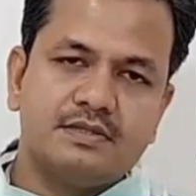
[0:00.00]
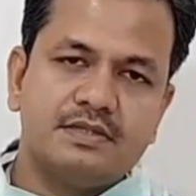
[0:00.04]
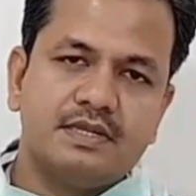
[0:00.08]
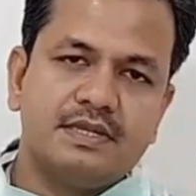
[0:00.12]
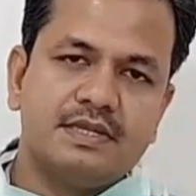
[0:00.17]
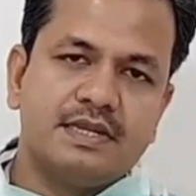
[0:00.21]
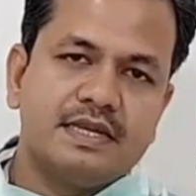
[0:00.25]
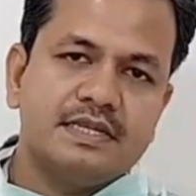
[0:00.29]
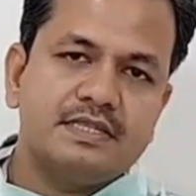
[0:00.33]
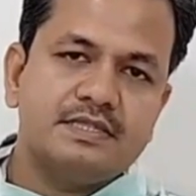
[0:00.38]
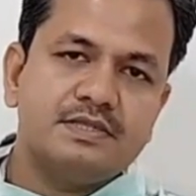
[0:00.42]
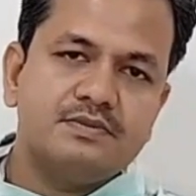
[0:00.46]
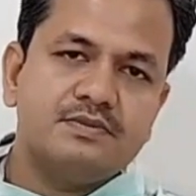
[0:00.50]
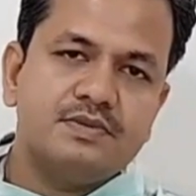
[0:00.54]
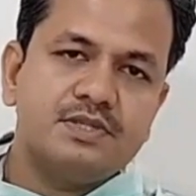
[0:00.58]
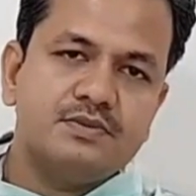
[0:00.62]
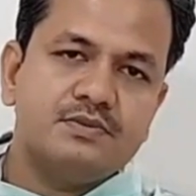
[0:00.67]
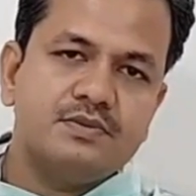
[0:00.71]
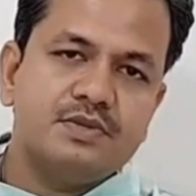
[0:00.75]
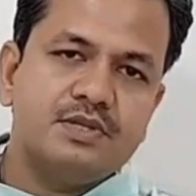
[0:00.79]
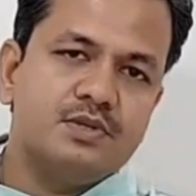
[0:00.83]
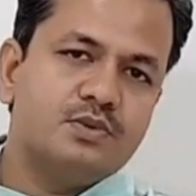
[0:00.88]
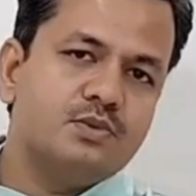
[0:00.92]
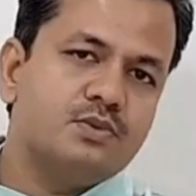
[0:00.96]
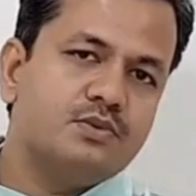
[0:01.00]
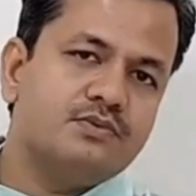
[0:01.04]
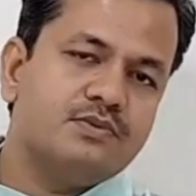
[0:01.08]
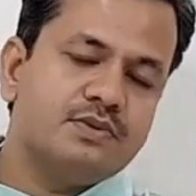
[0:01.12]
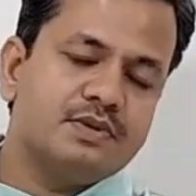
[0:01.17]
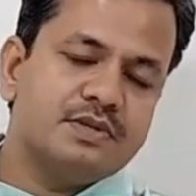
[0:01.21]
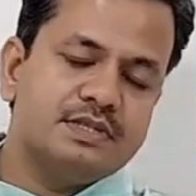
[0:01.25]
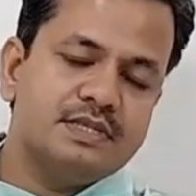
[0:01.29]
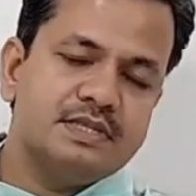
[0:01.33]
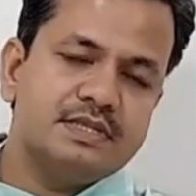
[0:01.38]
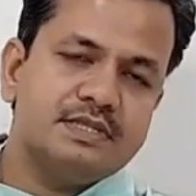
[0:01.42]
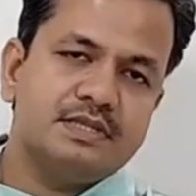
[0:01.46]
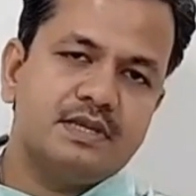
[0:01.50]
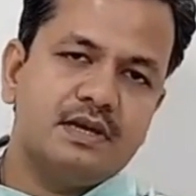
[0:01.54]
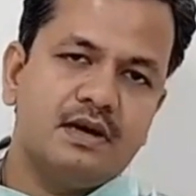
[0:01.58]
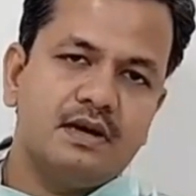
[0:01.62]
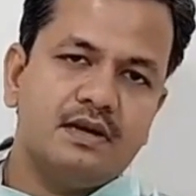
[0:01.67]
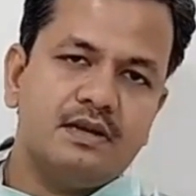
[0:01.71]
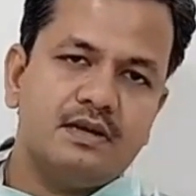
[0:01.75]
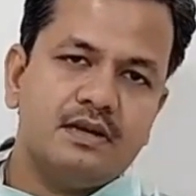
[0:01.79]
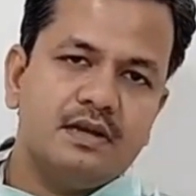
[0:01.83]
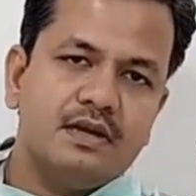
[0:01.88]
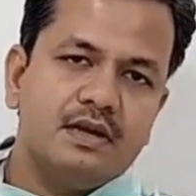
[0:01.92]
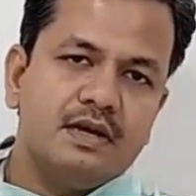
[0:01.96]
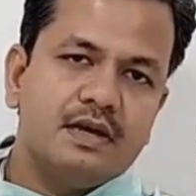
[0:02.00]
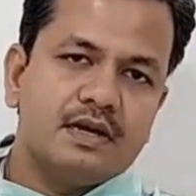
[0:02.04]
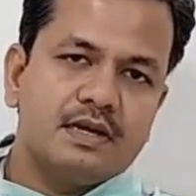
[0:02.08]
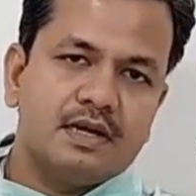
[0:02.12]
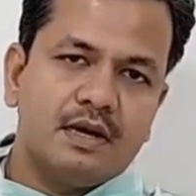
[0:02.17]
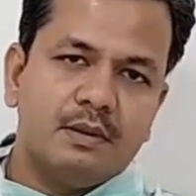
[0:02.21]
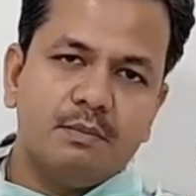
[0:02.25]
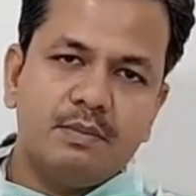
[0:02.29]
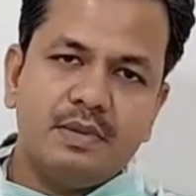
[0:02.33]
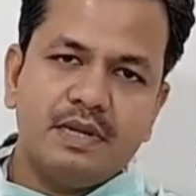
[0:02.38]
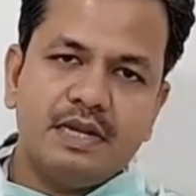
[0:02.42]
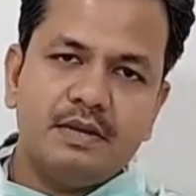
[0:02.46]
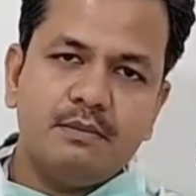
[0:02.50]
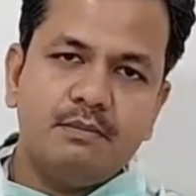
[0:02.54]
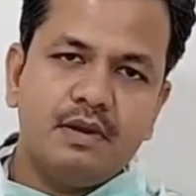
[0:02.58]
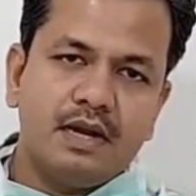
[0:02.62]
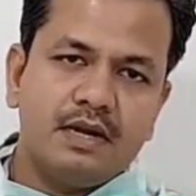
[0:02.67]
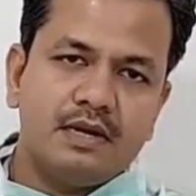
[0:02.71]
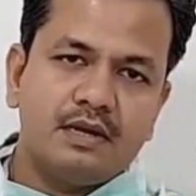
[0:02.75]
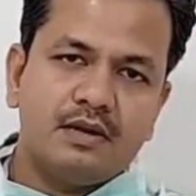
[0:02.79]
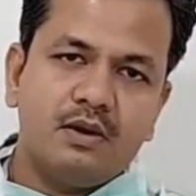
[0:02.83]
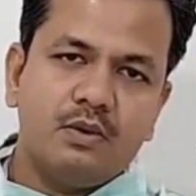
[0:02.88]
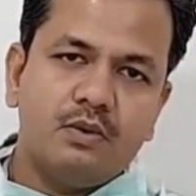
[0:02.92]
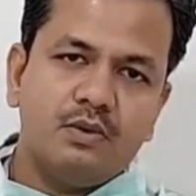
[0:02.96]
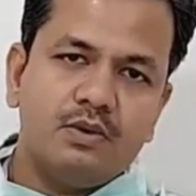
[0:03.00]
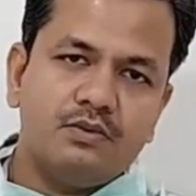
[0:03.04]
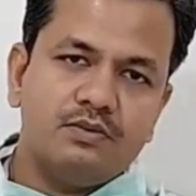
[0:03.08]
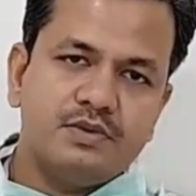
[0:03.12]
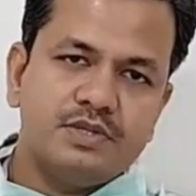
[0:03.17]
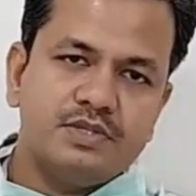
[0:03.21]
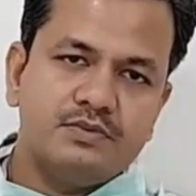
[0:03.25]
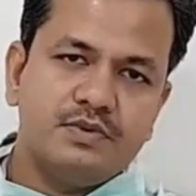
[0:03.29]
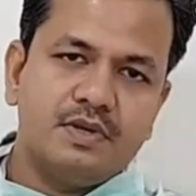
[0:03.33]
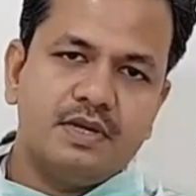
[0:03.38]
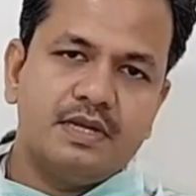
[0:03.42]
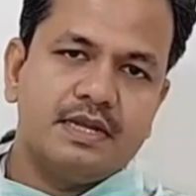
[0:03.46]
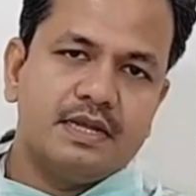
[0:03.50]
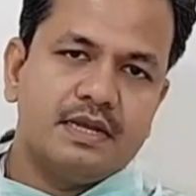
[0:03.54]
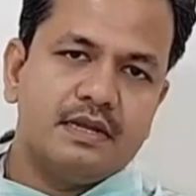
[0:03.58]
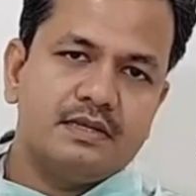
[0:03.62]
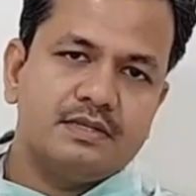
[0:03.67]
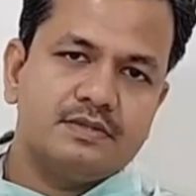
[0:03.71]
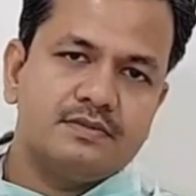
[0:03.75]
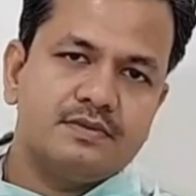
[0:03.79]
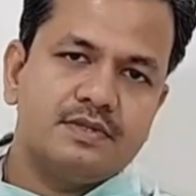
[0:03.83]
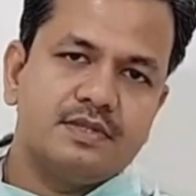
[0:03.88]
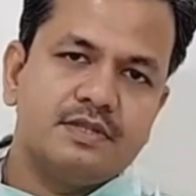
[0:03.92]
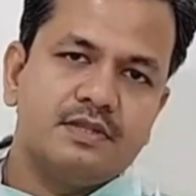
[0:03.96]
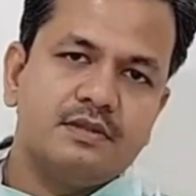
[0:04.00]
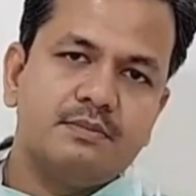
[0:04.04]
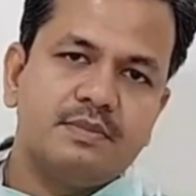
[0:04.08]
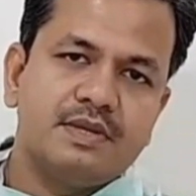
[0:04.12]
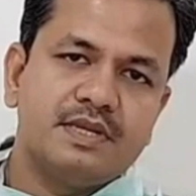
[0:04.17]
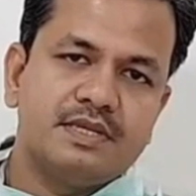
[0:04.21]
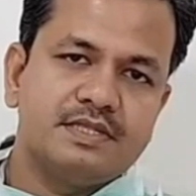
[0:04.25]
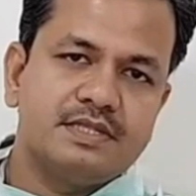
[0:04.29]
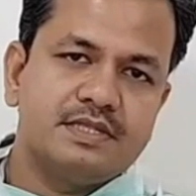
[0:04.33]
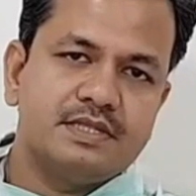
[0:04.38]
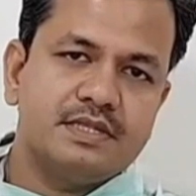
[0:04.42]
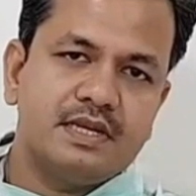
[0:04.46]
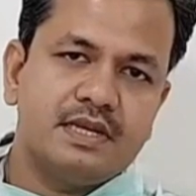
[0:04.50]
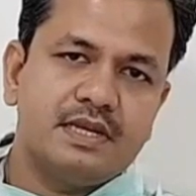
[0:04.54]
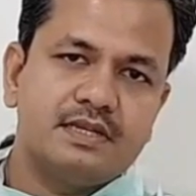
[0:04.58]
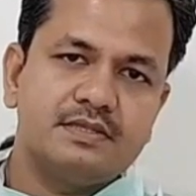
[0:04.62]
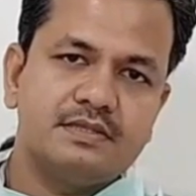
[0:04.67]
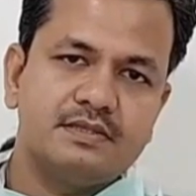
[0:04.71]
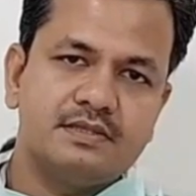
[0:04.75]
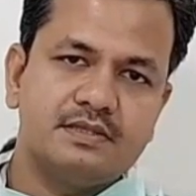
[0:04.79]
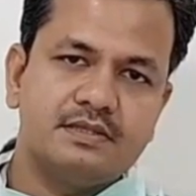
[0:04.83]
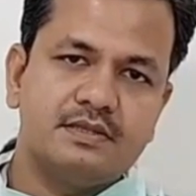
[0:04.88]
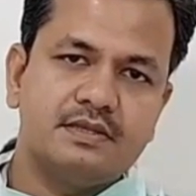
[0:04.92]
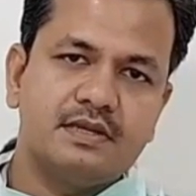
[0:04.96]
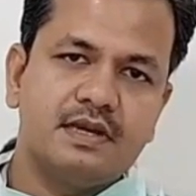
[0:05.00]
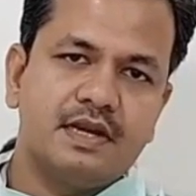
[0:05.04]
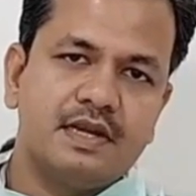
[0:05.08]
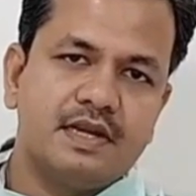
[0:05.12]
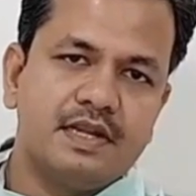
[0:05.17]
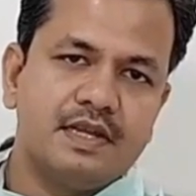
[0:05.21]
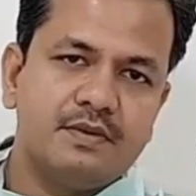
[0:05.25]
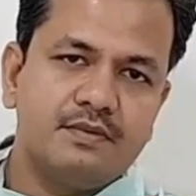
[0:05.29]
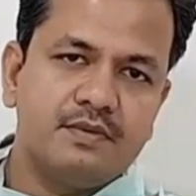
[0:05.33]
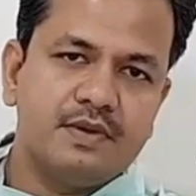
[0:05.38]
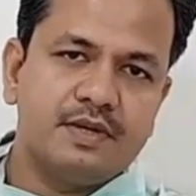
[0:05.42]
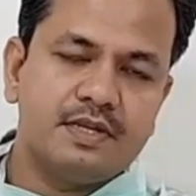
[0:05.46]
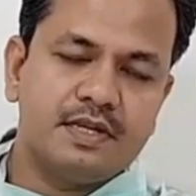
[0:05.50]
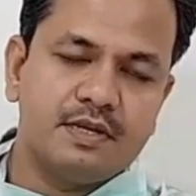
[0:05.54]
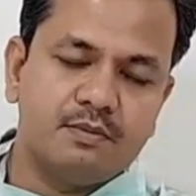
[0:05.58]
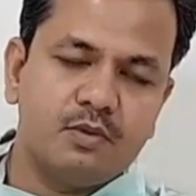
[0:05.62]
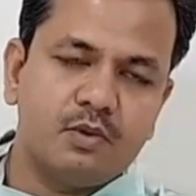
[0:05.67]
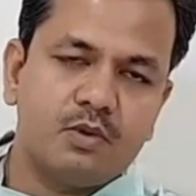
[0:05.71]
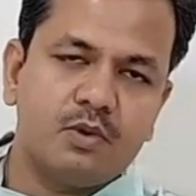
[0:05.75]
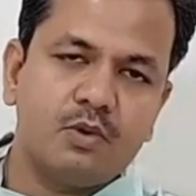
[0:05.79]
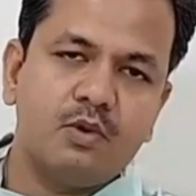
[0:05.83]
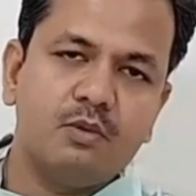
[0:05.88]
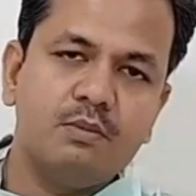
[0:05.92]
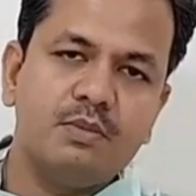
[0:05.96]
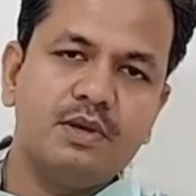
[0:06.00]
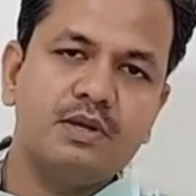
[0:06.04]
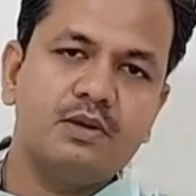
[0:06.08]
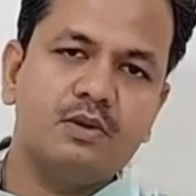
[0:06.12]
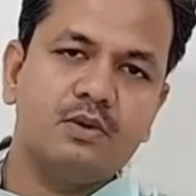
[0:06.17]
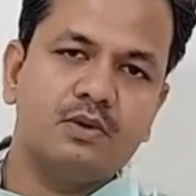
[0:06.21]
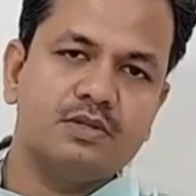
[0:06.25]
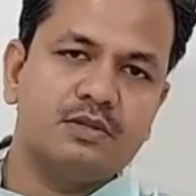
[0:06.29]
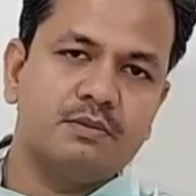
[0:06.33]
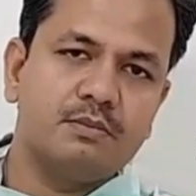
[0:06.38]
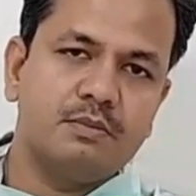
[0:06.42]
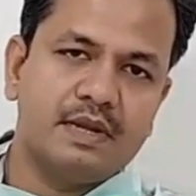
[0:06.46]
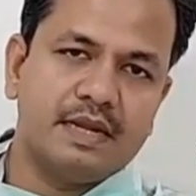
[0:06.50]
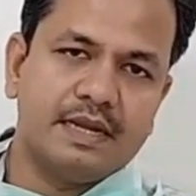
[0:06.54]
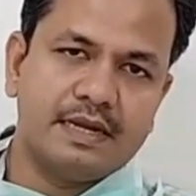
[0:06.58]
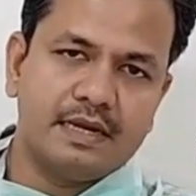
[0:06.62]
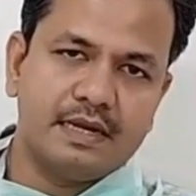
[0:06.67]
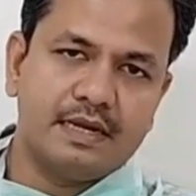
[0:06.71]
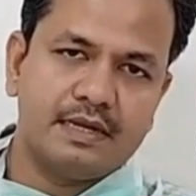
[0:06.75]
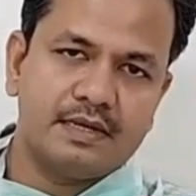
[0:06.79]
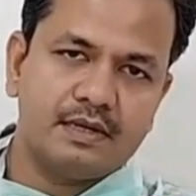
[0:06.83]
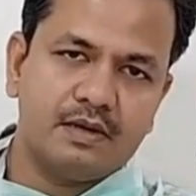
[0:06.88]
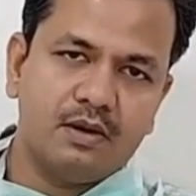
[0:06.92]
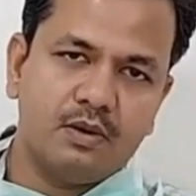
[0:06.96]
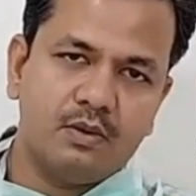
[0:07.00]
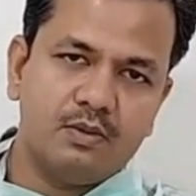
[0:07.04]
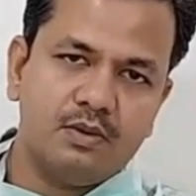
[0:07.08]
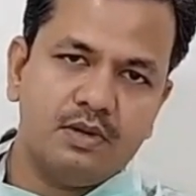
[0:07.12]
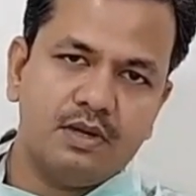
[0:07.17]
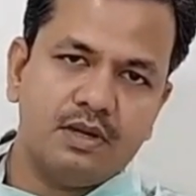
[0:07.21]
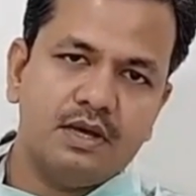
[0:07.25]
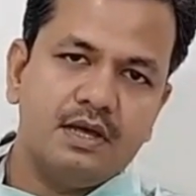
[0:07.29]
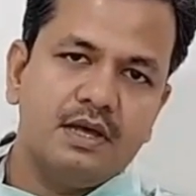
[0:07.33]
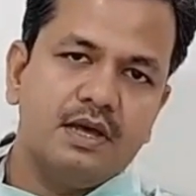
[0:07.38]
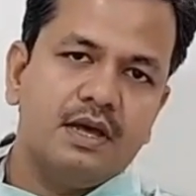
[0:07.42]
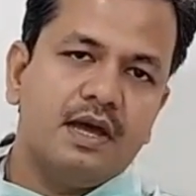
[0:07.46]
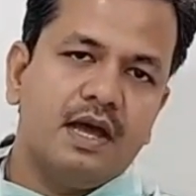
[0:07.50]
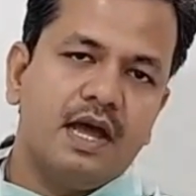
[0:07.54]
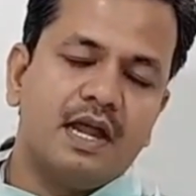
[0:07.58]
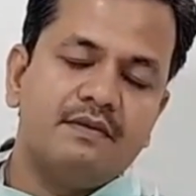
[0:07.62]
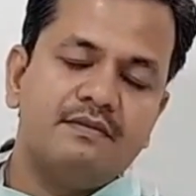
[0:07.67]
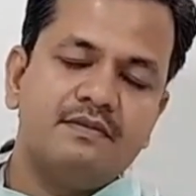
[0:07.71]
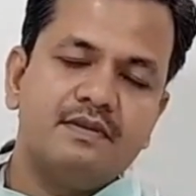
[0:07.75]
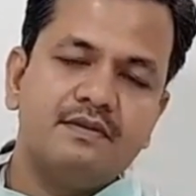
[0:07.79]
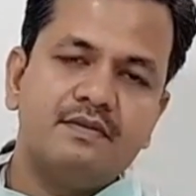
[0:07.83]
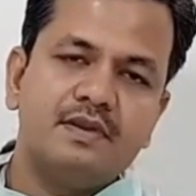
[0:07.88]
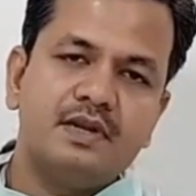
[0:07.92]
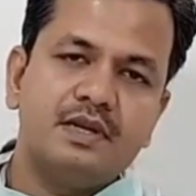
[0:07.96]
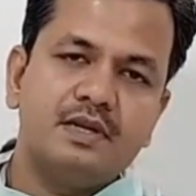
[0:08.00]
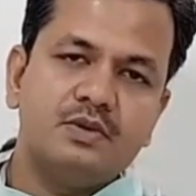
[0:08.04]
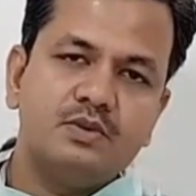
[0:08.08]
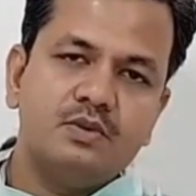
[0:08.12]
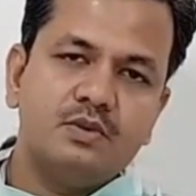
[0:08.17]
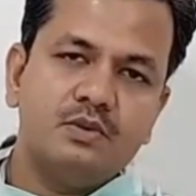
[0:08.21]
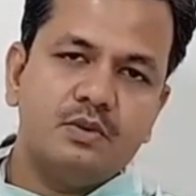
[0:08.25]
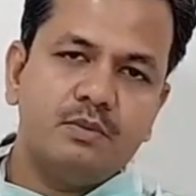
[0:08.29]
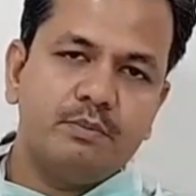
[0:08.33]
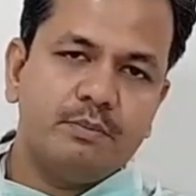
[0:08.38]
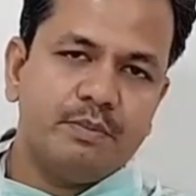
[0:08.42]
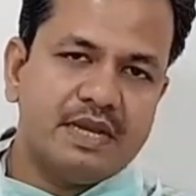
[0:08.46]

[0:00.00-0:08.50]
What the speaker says: The tests which we do for this are complete blood count, which will tell us whether the patient has adequate hemoglobin or the platelet count, and we will do